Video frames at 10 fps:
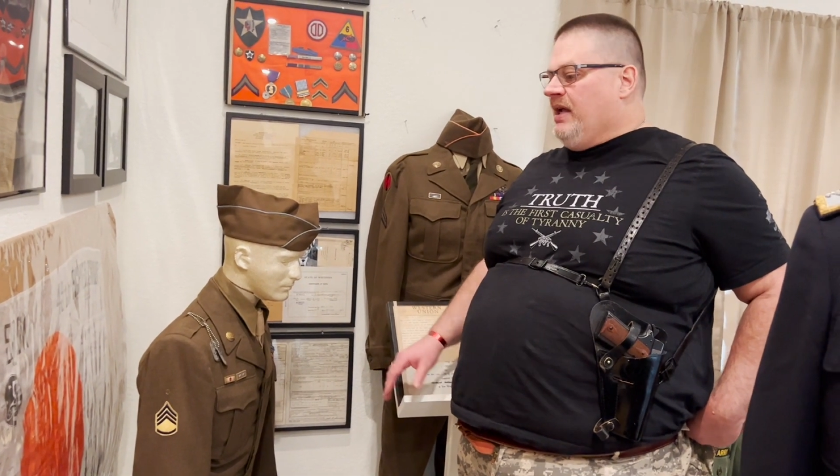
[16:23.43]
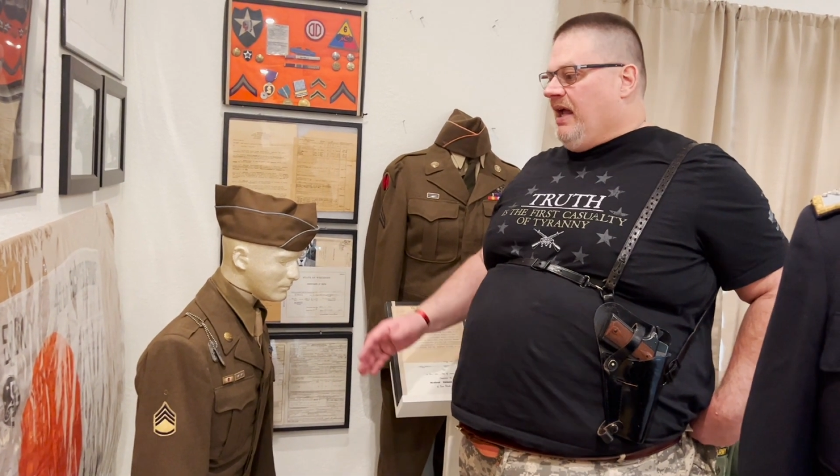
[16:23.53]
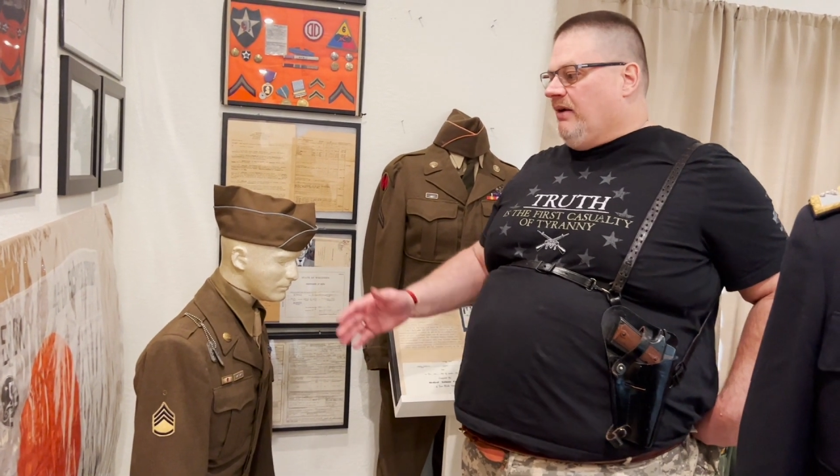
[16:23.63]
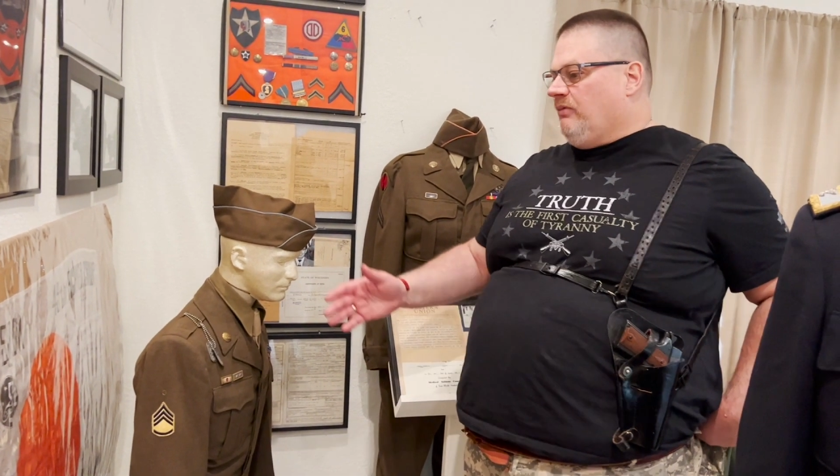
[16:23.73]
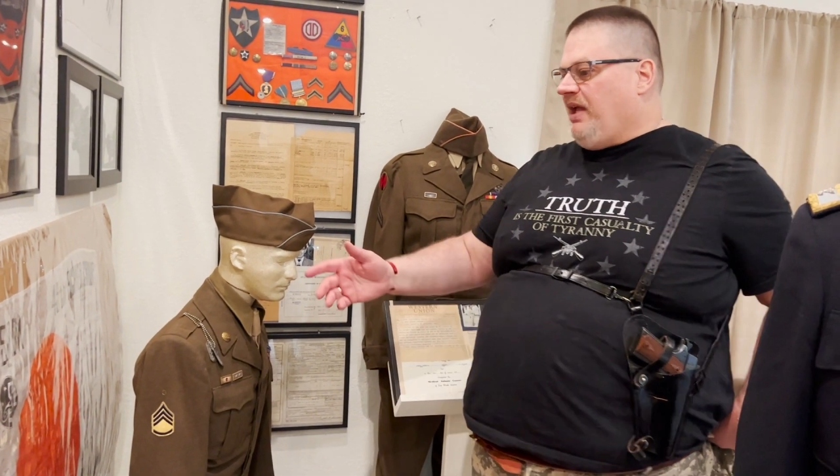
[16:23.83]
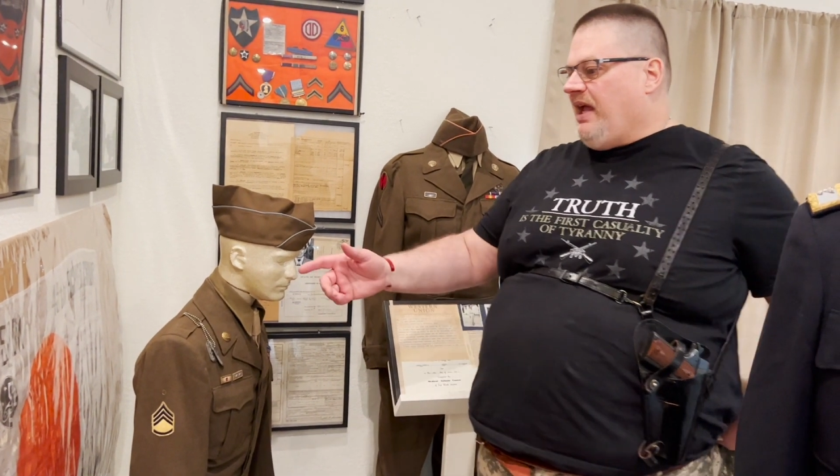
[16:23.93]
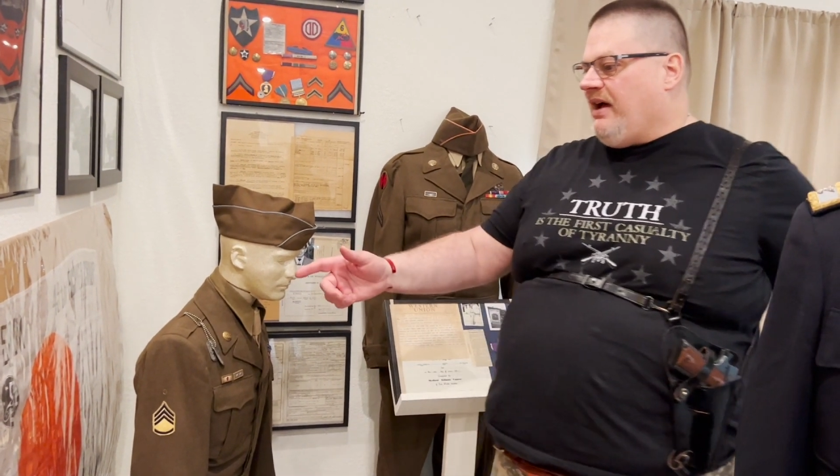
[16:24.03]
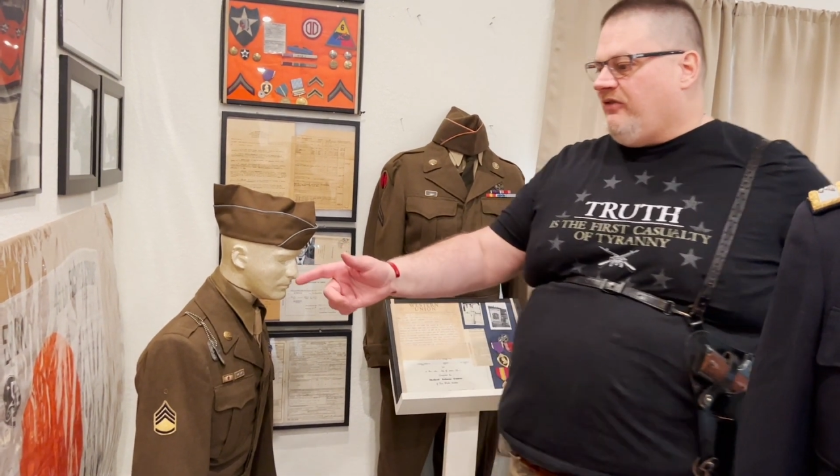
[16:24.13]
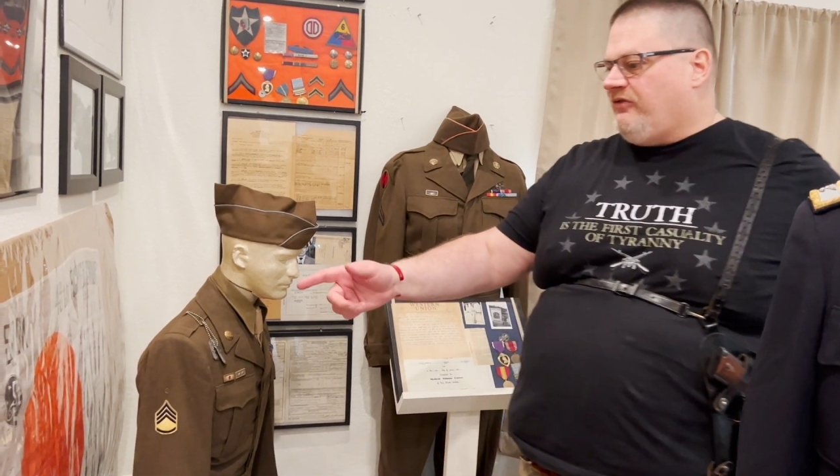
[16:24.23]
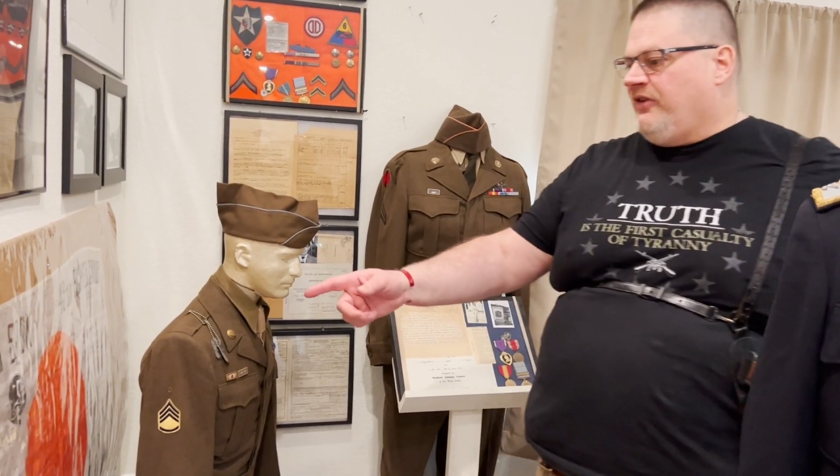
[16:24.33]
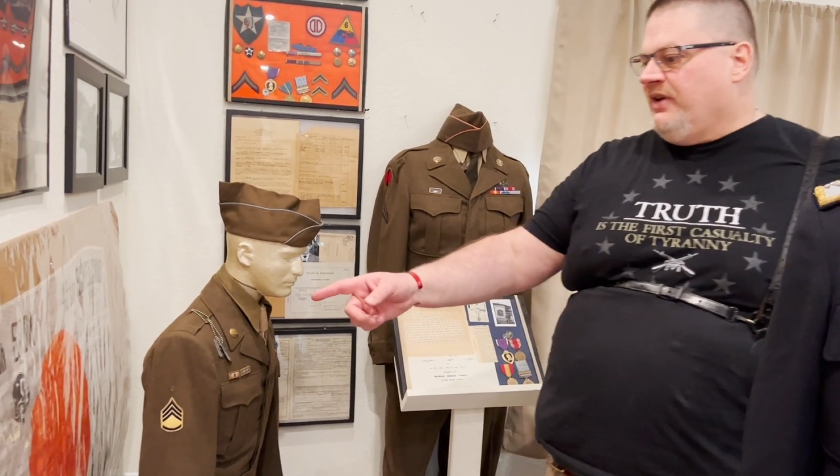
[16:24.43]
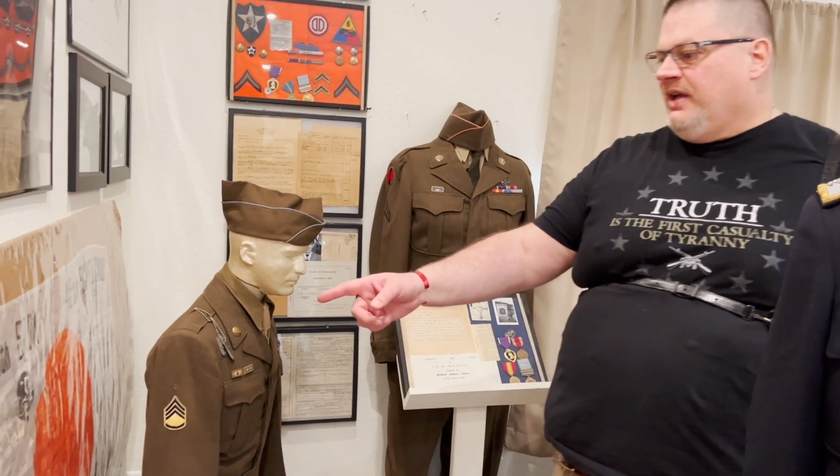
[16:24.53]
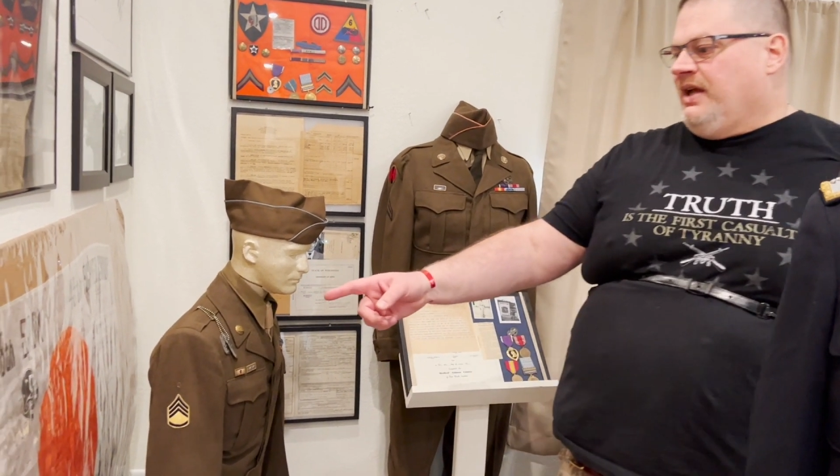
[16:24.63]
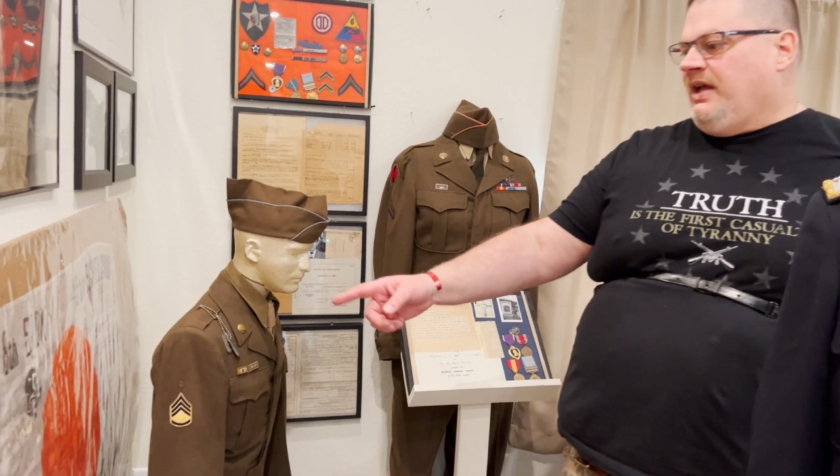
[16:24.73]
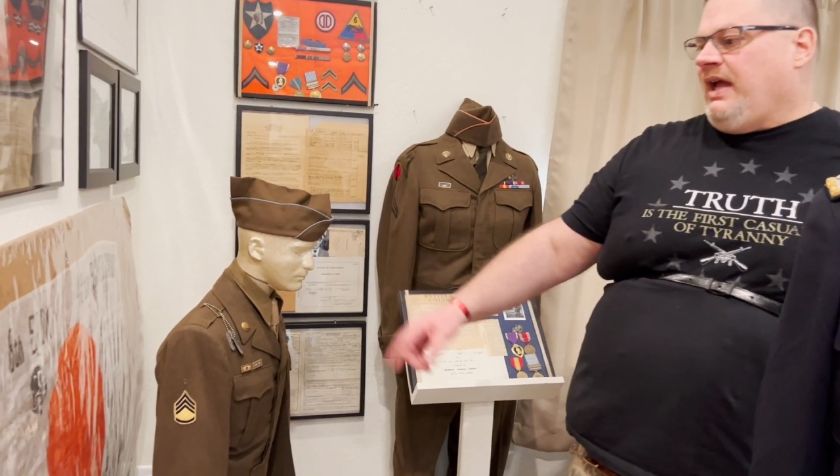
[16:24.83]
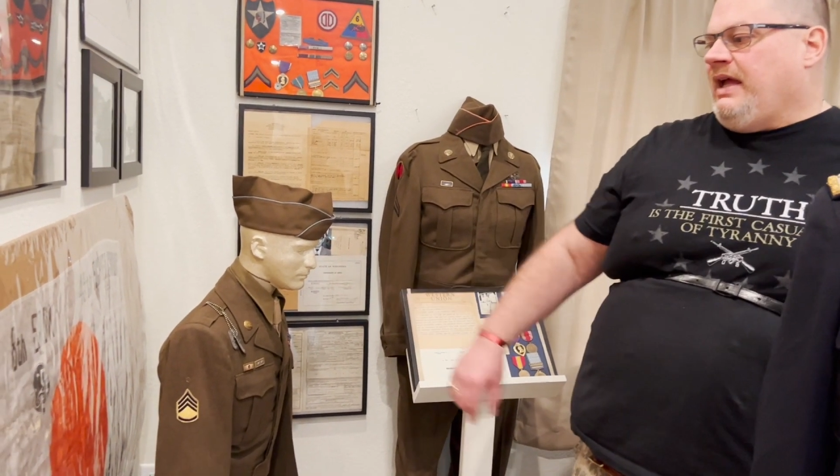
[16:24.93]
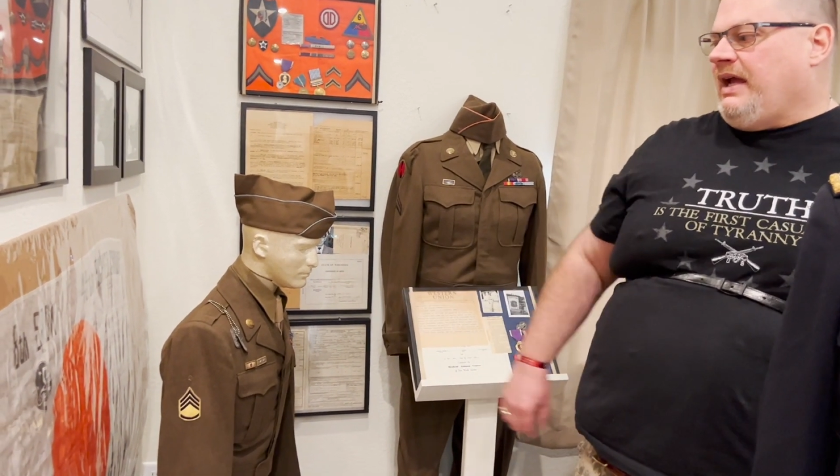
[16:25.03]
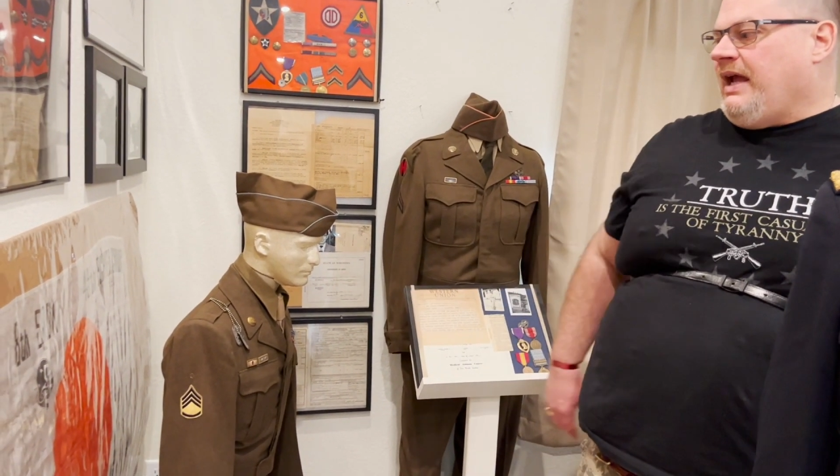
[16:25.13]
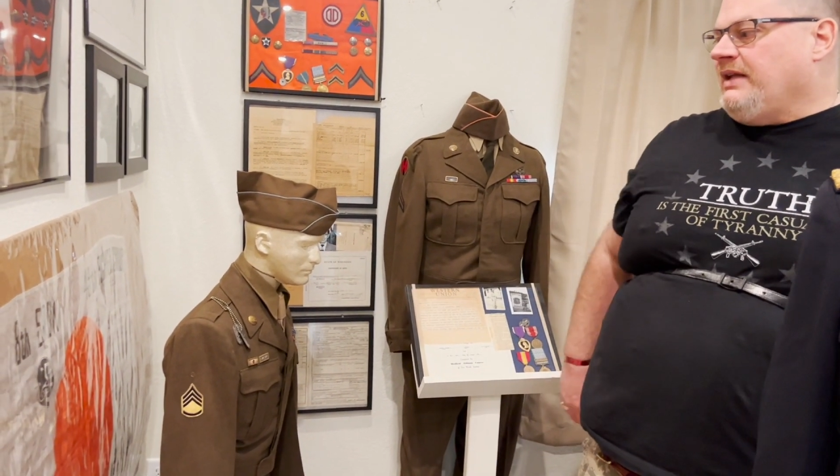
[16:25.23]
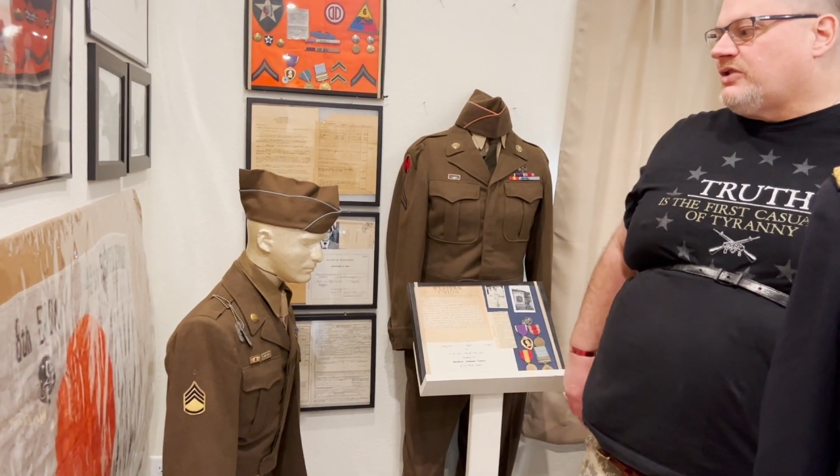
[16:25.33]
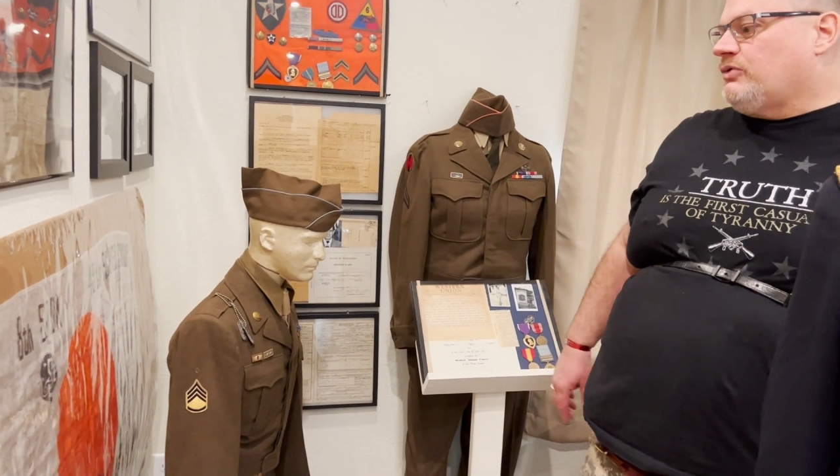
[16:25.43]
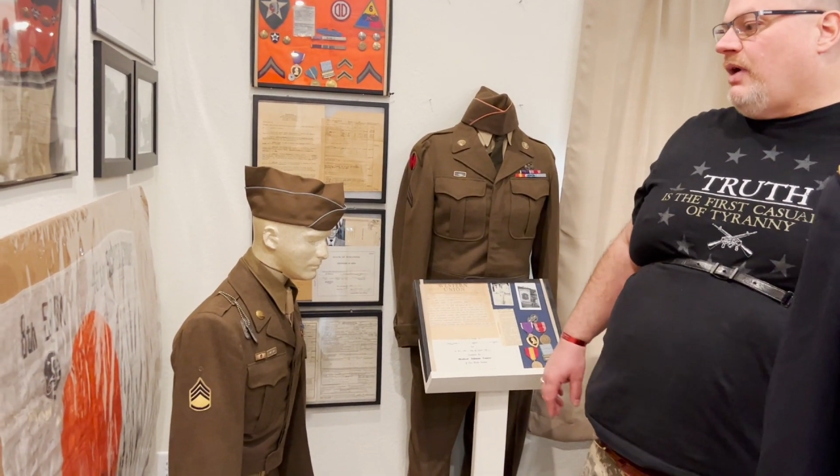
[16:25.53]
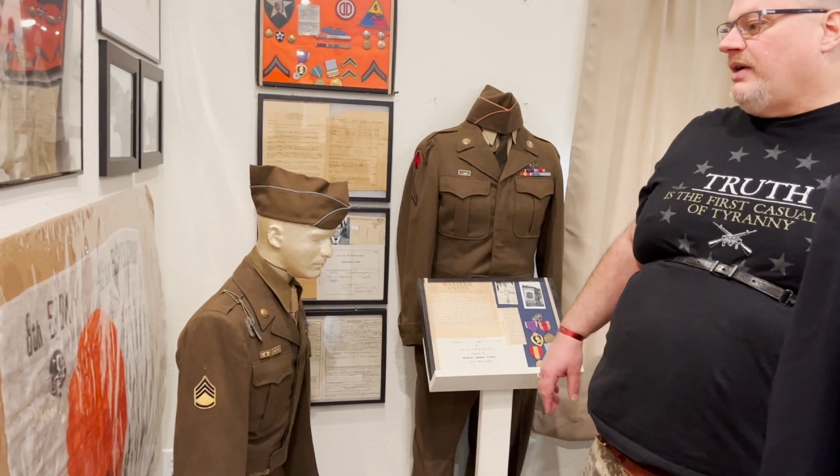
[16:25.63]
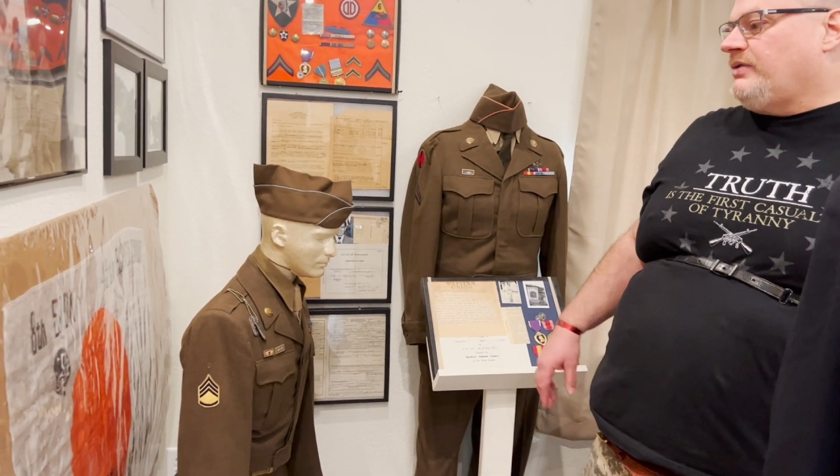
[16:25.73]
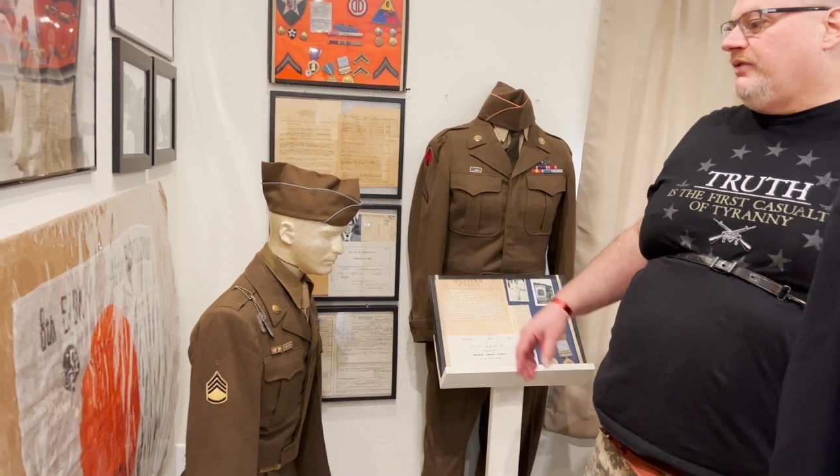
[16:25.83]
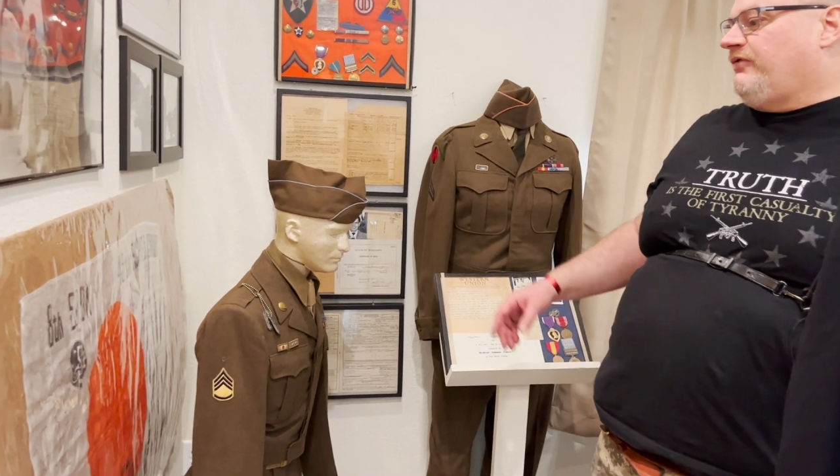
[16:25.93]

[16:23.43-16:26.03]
And we have a 8th Squadron